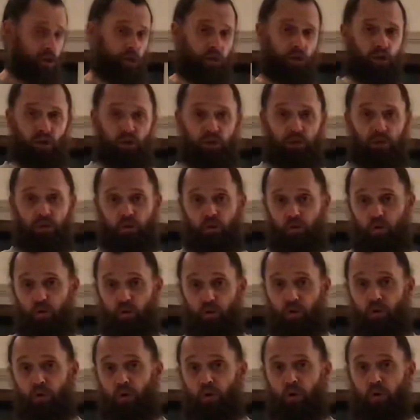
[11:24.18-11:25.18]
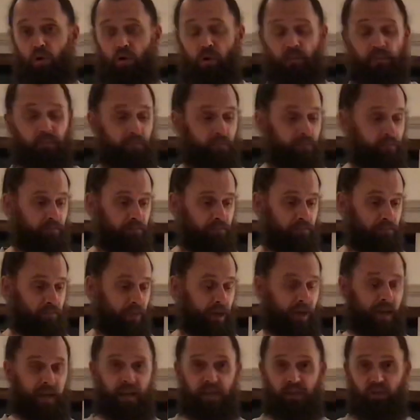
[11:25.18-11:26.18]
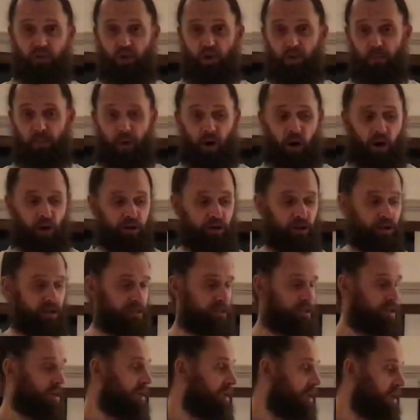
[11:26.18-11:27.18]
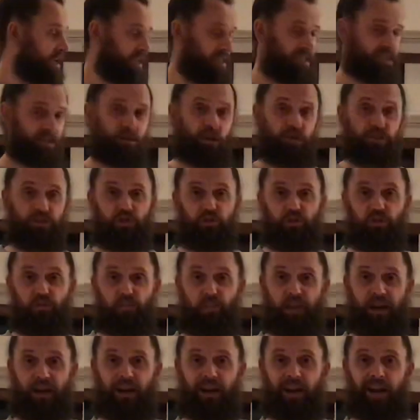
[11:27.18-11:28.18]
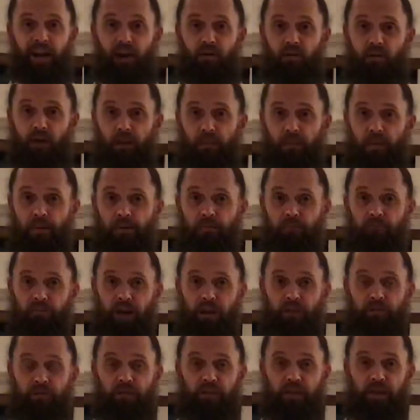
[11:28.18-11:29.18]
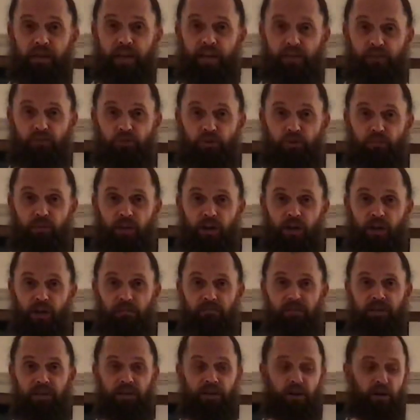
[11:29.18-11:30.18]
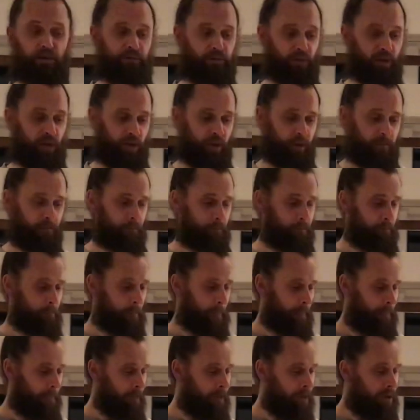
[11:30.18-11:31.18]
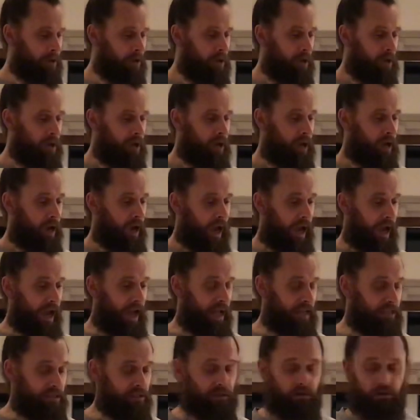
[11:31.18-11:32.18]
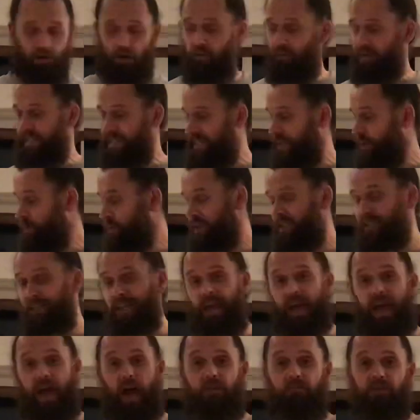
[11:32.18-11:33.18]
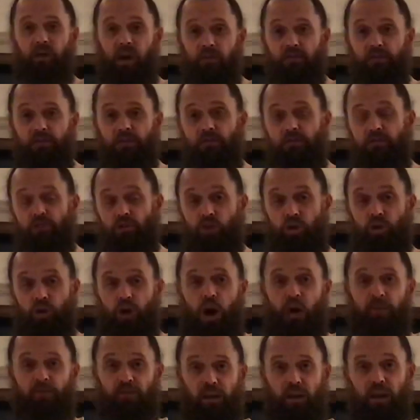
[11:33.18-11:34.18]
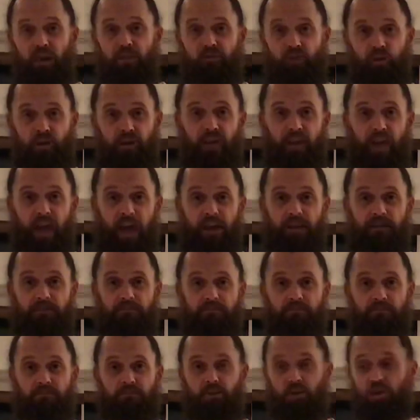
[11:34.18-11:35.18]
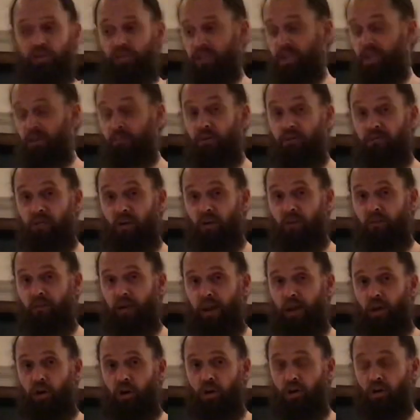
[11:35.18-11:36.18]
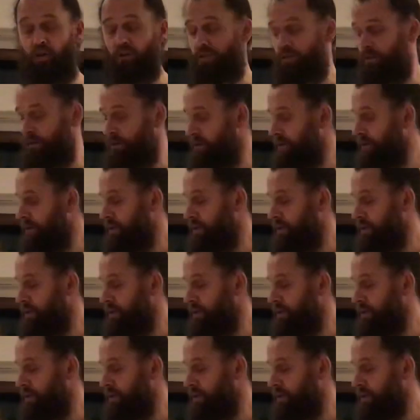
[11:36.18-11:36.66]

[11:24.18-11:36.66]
you or your peers or your partners can start to do the big clear up, ready for the next group that comes in after you. And obviously when you take it out of the oven, you've got your oven gloves on again, because it's going to be very, very hot.